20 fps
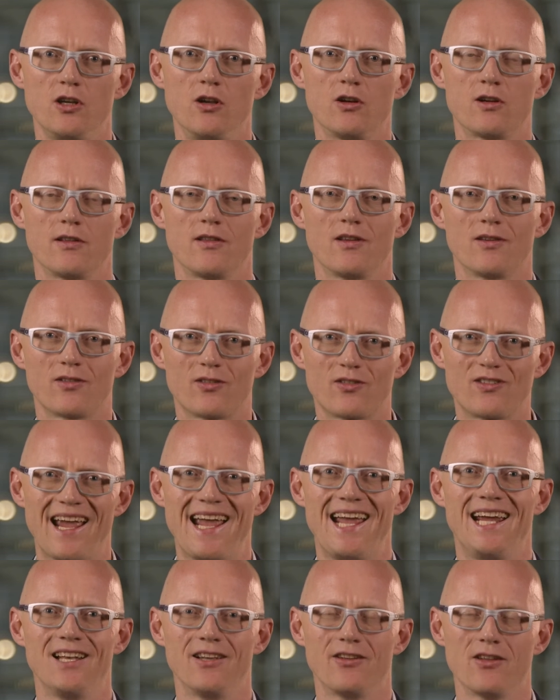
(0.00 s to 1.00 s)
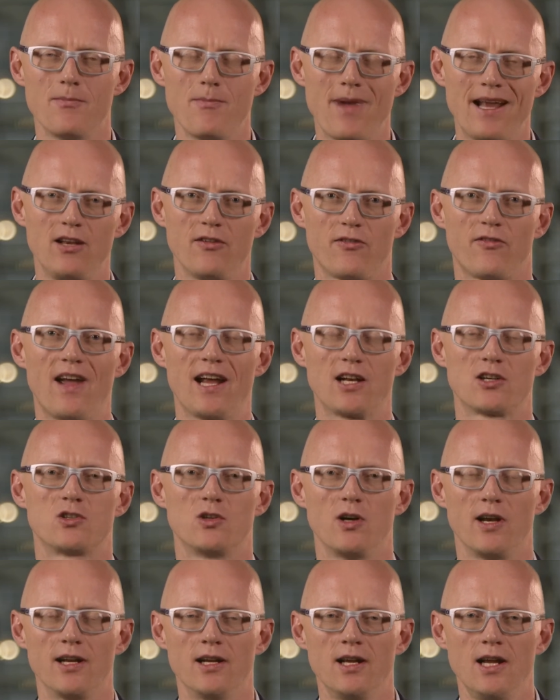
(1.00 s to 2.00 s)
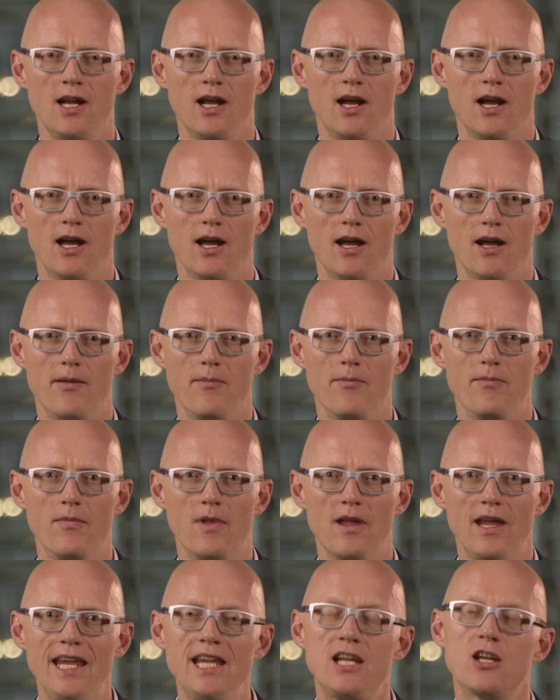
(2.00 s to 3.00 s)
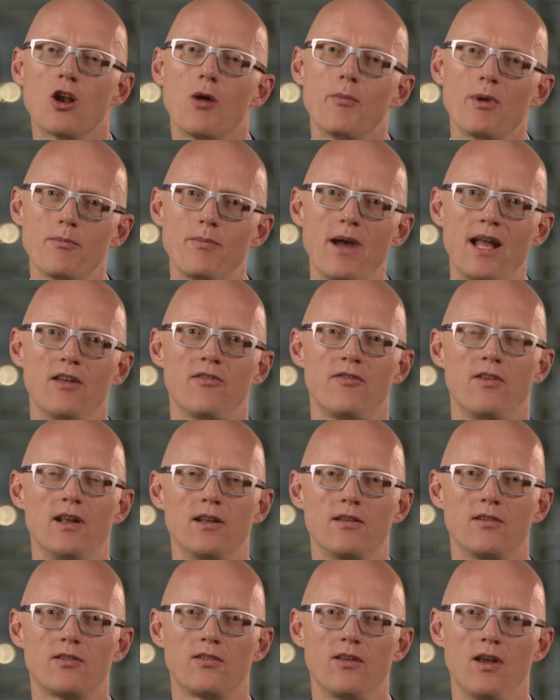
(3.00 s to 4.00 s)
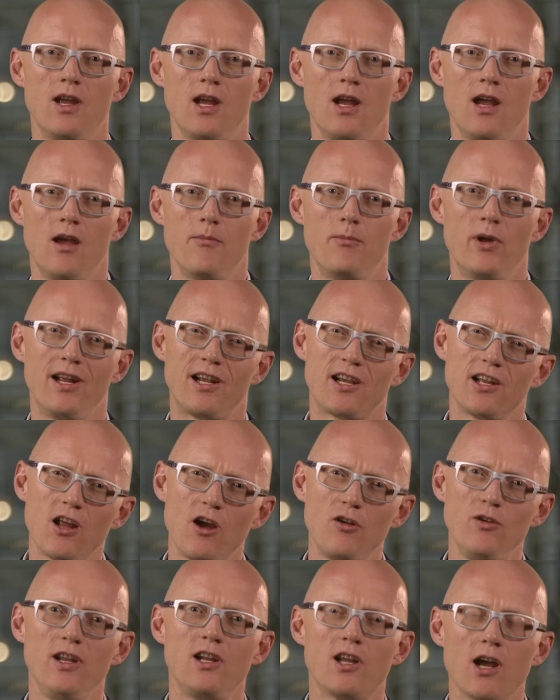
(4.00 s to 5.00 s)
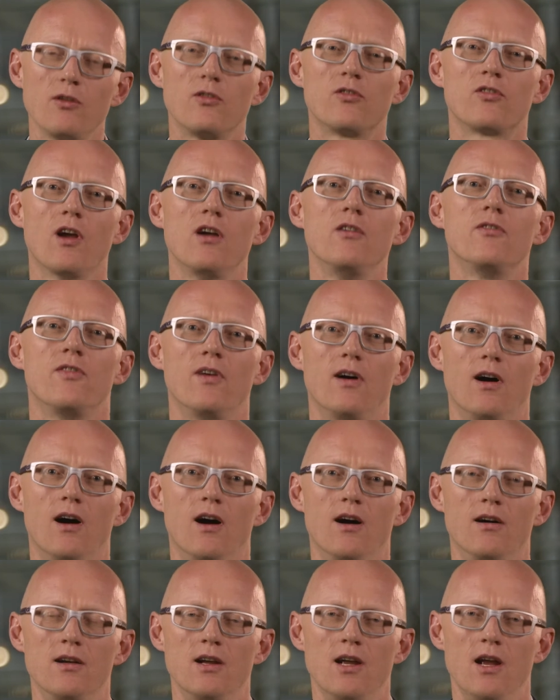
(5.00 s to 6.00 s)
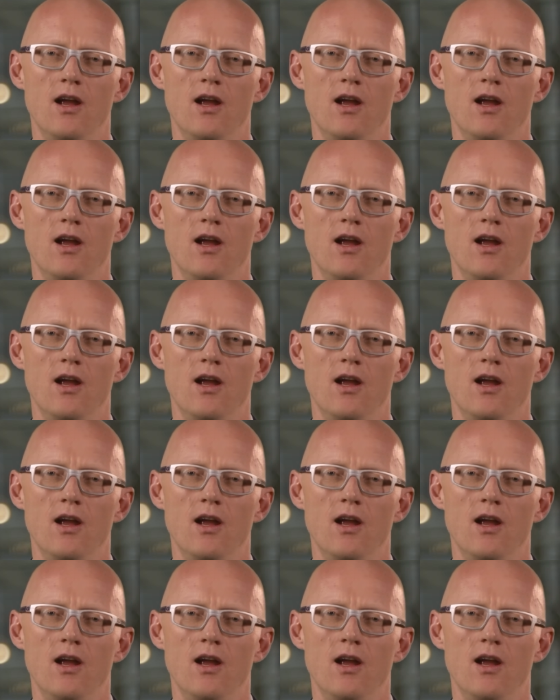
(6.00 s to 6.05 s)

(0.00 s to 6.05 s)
You look at the scale and the manufacturing economic benefits, but it can only go so far.